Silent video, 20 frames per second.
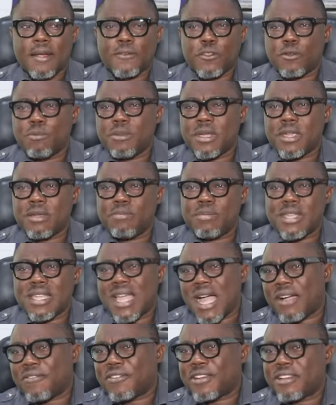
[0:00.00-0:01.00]
You may be
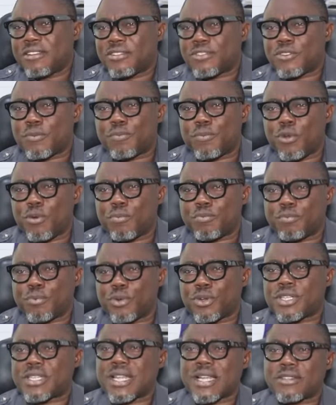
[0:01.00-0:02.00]
governing to
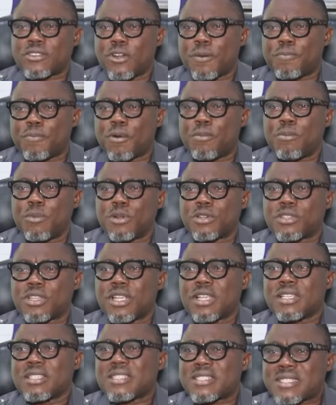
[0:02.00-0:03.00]
protect or promote
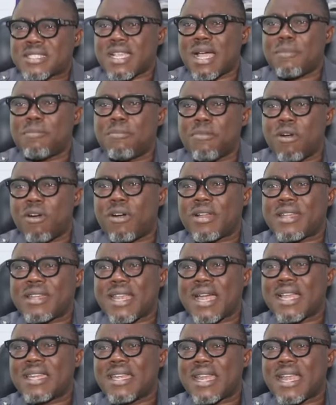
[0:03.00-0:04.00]
some other